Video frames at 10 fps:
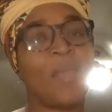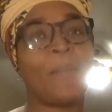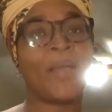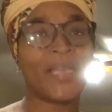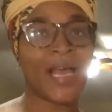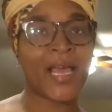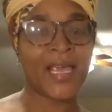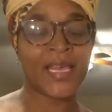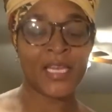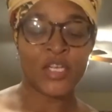my
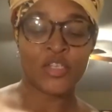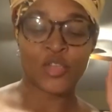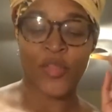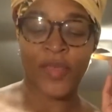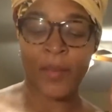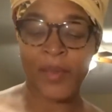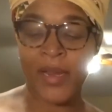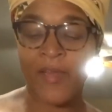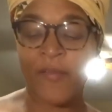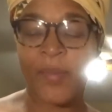diet. So I think I'm
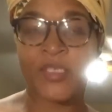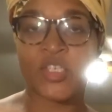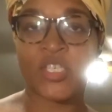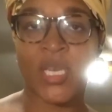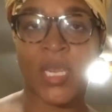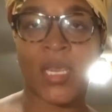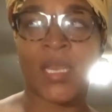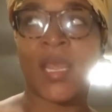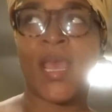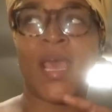gonna have a piece of
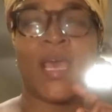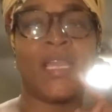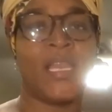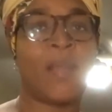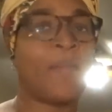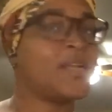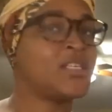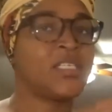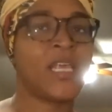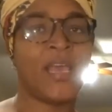chicken and then I might
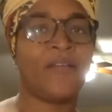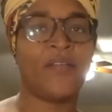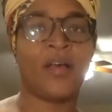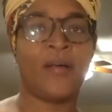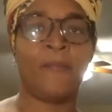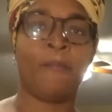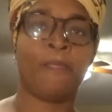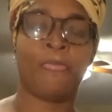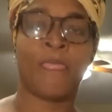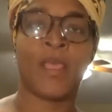just have um,
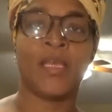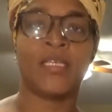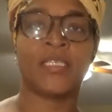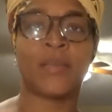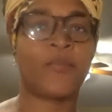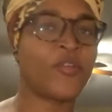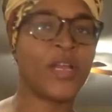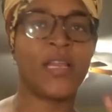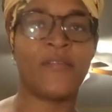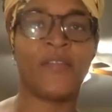some
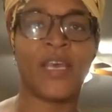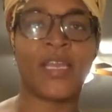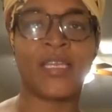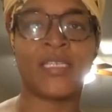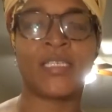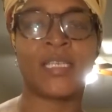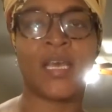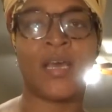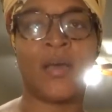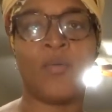green leaf
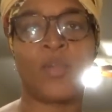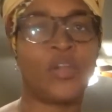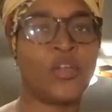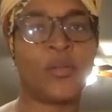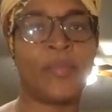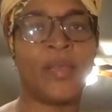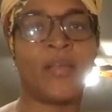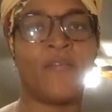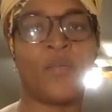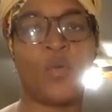lettuce uh, with a little bit of